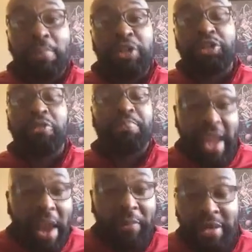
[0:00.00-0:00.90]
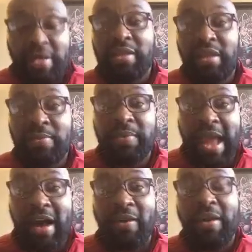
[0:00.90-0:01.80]
but you're parenting them
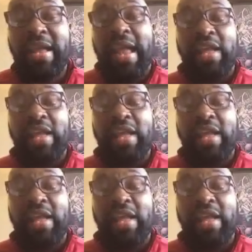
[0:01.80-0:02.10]
now.